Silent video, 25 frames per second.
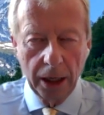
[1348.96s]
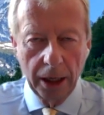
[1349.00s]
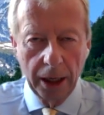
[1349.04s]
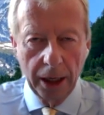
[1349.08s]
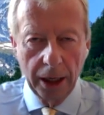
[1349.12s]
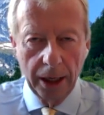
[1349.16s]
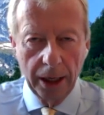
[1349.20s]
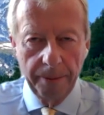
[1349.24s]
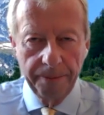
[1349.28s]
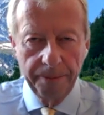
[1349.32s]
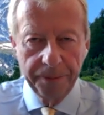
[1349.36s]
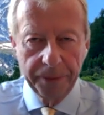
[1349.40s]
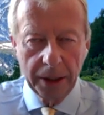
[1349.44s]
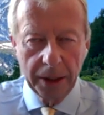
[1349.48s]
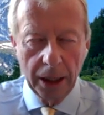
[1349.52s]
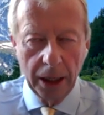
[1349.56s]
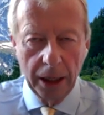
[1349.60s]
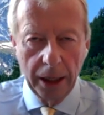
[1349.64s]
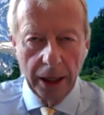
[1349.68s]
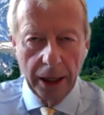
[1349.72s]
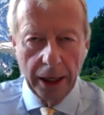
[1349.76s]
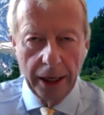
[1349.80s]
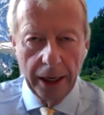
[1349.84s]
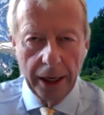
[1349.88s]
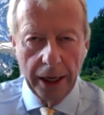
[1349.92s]

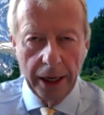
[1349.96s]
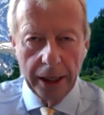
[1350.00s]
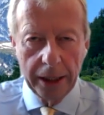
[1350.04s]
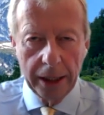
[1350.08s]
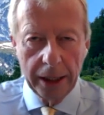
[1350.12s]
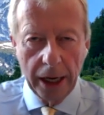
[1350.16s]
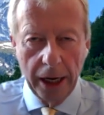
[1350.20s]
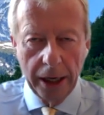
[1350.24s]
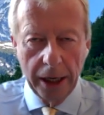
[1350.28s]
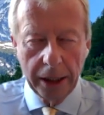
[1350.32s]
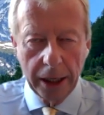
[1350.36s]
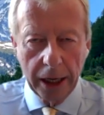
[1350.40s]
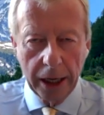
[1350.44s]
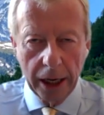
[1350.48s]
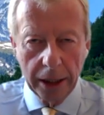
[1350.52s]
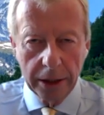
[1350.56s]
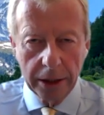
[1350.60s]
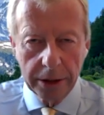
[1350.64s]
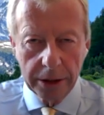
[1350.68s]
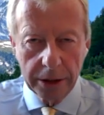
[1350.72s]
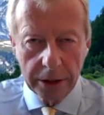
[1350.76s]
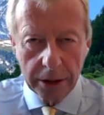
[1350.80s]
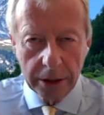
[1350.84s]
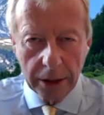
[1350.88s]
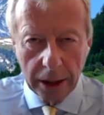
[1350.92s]

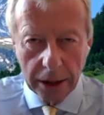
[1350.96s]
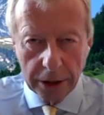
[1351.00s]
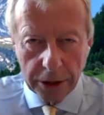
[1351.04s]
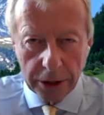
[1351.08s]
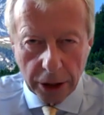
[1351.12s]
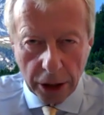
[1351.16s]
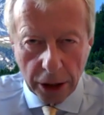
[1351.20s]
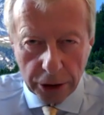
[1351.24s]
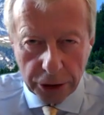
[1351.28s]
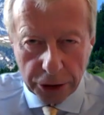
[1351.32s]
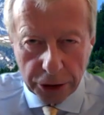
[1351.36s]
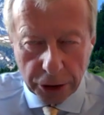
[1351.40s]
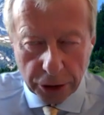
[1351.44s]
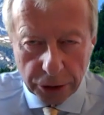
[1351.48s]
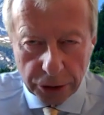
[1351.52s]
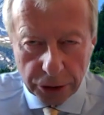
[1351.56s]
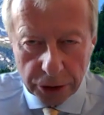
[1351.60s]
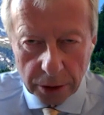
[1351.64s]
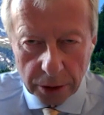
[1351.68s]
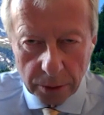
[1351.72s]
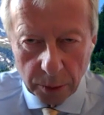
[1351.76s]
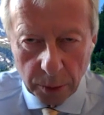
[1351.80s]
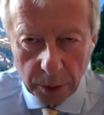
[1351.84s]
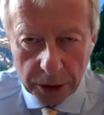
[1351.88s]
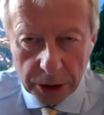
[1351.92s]
against a
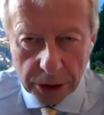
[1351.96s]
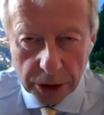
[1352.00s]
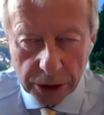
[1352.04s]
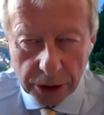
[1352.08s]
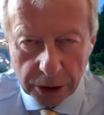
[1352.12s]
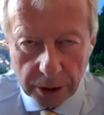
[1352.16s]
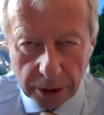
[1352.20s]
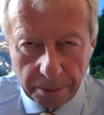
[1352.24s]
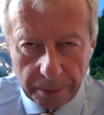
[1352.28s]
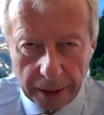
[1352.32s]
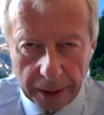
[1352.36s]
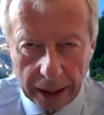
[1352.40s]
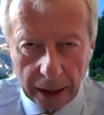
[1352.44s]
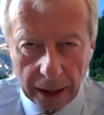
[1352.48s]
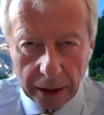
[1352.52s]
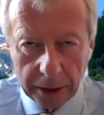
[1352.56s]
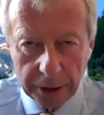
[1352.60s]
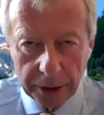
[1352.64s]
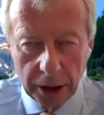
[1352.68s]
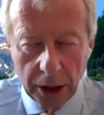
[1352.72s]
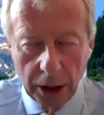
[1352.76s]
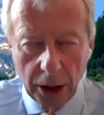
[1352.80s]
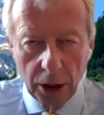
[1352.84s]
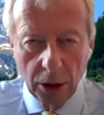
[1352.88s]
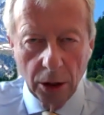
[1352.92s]
system which is about
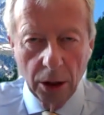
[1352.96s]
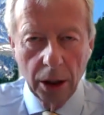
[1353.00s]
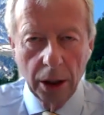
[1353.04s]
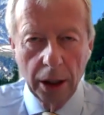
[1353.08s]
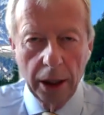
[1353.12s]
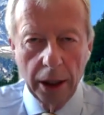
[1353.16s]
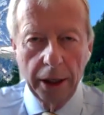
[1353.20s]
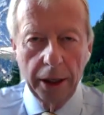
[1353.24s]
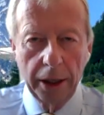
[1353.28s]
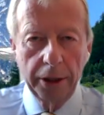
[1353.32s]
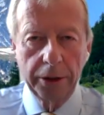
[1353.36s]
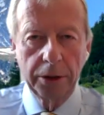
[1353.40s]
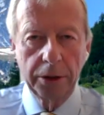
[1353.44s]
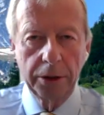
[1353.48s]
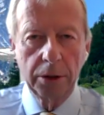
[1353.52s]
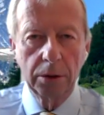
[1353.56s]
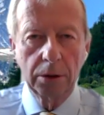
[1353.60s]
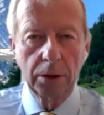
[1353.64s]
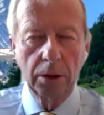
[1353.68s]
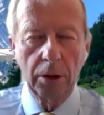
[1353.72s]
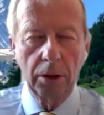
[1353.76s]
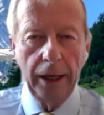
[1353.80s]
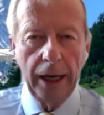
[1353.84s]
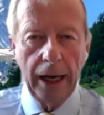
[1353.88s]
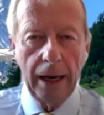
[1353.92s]
to
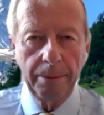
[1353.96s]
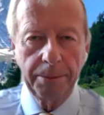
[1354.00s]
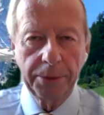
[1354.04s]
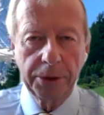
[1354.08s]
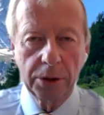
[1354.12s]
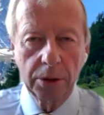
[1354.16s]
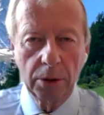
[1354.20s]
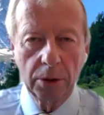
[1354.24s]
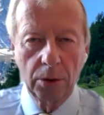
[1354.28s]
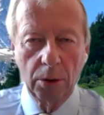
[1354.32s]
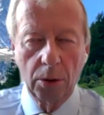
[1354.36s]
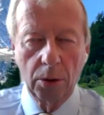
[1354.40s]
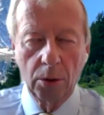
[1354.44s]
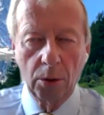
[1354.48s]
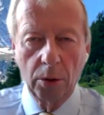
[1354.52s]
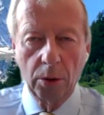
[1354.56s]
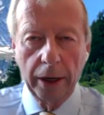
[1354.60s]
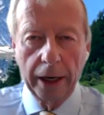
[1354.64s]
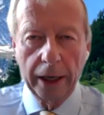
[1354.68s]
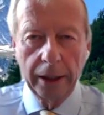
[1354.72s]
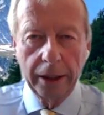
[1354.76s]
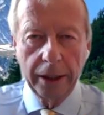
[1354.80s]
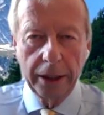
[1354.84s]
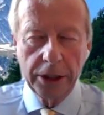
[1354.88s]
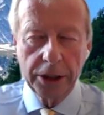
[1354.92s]
collapse,
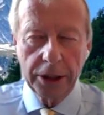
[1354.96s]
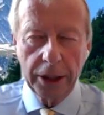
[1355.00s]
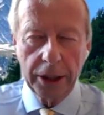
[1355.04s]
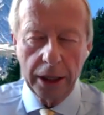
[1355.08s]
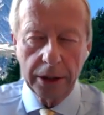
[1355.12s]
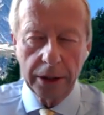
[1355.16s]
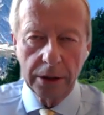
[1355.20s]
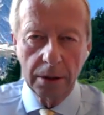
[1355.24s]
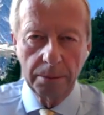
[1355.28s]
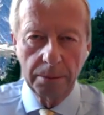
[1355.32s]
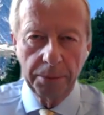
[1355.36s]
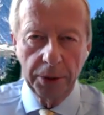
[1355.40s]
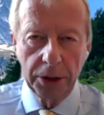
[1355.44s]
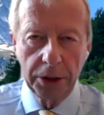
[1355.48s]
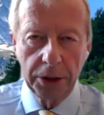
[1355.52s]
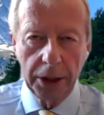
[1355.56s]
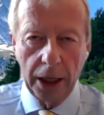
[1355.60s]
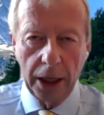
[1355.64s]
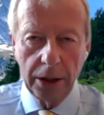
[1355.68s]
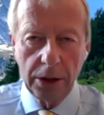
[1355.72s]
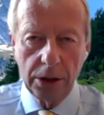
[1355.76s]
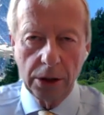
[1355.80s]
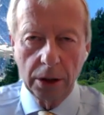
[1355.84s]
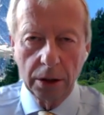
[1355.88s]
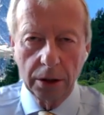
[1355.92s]
or at least has the
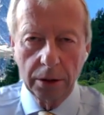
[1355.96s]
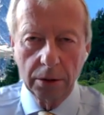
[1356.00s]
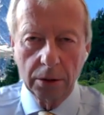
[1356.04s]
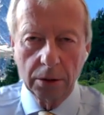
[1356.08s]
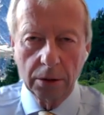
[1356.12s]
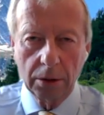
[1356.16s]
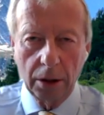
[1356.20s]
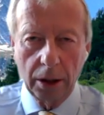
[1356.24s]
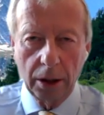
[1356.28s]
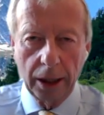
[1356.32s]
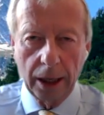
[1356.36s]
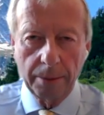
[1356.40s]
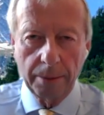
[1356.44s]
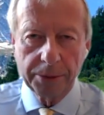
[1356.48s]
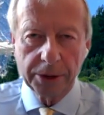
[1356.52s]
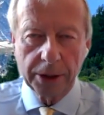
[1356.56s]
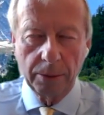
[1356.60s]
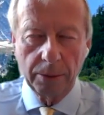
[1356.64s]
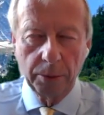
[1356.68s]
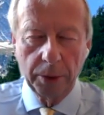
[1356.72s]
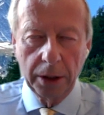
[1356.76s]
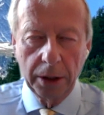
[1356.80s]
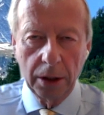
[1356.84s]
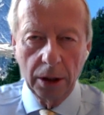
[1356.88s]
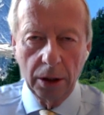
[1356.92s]
potential to collapse.
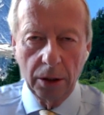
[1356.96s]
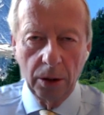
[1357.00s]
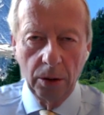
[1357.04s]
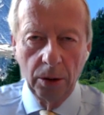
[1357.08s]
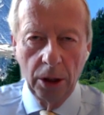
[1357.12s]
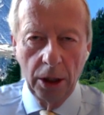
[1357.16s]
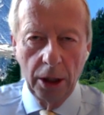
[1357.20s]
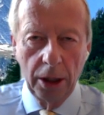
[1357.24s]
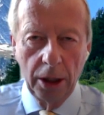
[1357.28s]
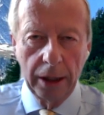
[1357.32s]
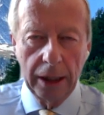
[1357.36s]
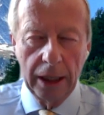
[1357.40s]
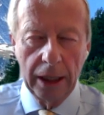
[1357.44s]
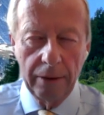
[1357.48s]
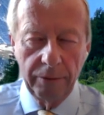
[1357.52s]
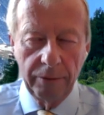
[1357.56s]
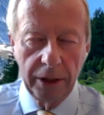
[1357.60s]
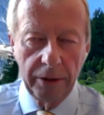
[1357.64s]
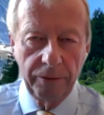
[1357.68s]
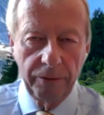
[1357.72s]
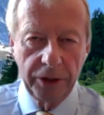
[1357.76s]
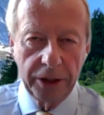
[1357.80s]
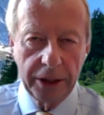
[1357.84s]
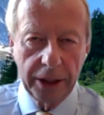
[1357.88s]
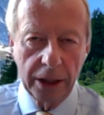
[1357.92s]
And we know,
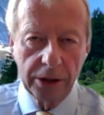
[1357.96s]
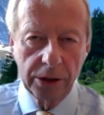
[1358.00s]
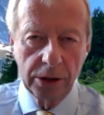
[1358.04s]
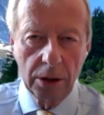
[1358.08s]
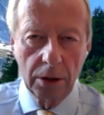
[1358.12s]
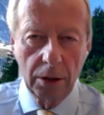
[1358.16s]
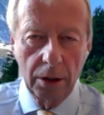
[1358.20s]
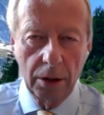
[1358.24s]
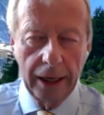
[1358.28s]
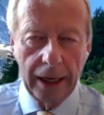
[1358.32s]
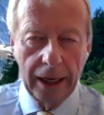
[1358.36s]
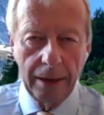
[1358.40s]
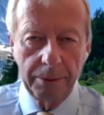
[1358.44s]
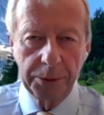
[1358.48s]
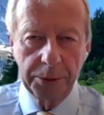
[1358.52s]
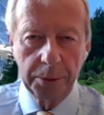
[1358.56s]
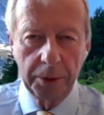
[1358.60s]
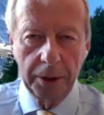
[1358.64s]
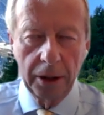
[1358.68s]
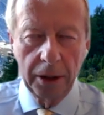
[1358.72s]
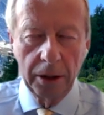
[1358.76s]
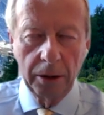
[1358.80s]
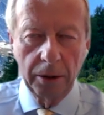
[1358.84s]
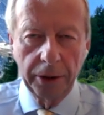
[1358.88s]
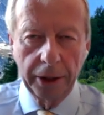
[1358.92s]
even if it doesn't collapse,
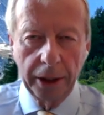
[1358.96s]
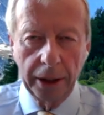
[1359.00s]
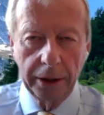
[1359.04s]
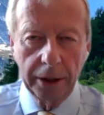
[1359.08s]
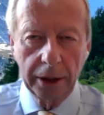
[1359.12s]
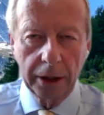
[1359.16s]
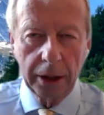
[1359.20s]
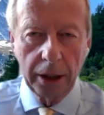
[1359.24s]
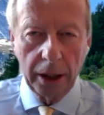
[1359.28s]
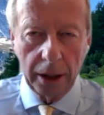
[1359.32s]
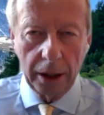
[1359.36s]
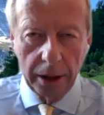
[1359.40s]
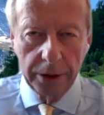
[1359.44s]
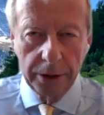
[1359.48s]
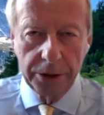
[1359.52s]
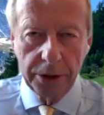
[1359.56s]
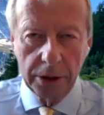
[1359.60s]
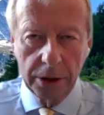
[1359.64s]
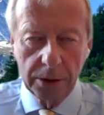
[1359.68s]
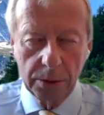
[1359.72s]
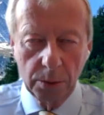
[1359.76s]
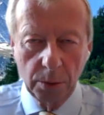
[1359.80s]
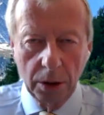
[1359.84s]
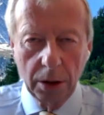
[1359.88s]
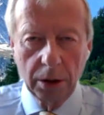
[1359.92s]
we know that the
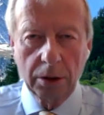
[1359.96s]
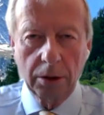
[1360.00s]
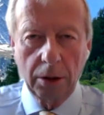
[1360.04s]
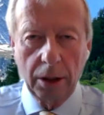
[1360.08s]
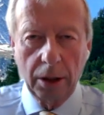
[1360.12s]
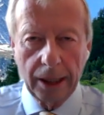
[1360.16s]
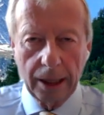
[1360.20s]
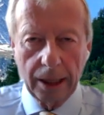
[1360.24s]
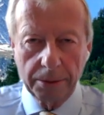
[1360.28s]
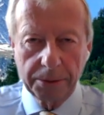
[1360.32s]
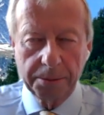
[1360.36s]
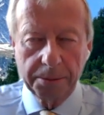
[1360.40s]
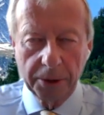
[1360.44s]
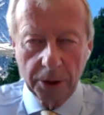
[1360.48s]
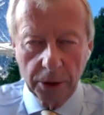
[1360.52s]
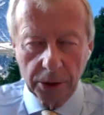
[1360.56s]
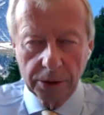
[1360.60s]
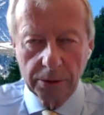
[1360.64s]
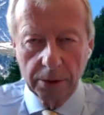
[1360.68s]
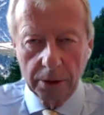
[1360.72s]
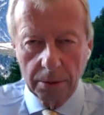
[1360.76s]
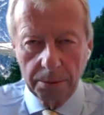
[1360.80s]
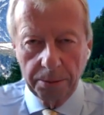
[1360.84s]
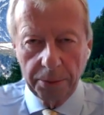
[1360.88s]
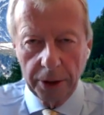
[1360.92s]
currencies will collapse
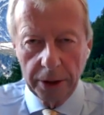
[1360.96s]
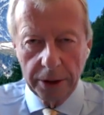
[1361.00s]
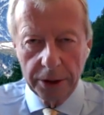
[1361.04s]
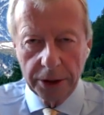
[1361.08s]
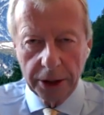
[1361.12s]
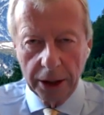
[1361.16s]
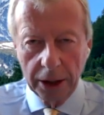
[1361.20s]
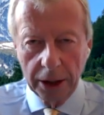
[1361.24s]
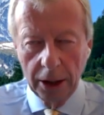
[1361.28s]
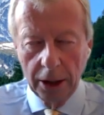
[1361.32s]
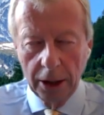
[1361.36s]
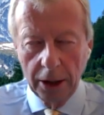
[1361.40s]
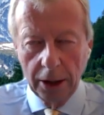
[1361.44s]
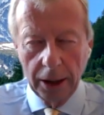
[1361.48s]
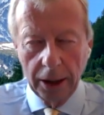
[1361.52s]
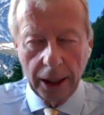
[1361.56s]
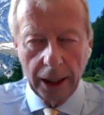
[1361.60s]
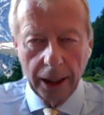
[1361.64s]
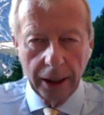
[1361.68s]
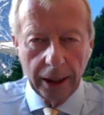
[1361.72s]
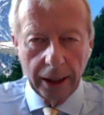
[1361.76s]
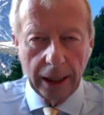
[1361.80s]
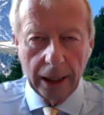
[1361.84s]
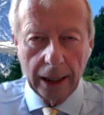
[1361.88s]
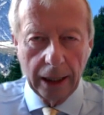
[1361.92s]
because of the printing,
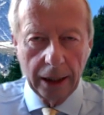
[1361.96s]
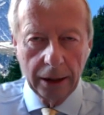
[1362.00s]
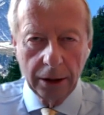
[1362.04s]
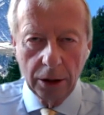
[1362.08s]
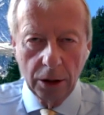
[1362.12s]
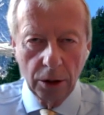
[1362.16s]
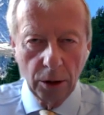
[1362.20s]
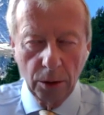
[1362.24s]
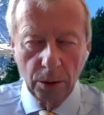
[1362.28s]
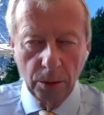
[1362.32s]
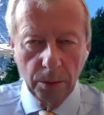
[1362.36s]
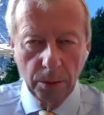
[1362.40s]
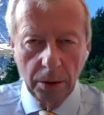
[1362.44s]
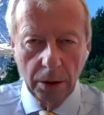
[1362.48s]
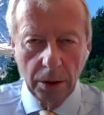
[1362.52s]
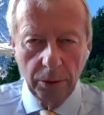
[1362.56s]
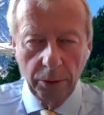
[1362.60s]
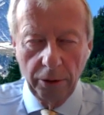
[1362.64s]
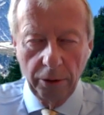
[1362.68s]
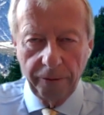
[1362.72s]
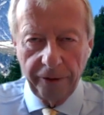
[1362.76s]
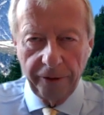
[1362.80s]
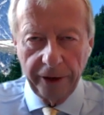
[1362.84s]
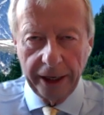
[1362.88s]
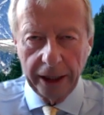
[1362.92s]
and gold will
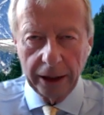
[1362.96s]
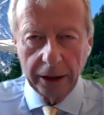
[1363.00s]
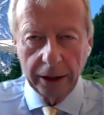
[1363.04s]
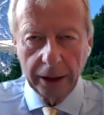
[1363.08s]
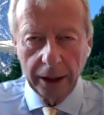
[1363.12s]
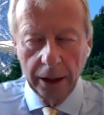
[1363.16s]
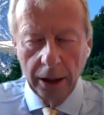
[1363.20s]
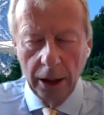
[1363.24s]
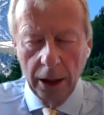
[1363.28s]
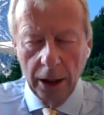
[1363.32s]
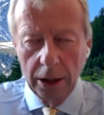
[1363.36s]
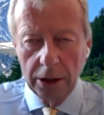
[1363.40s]
reflect that.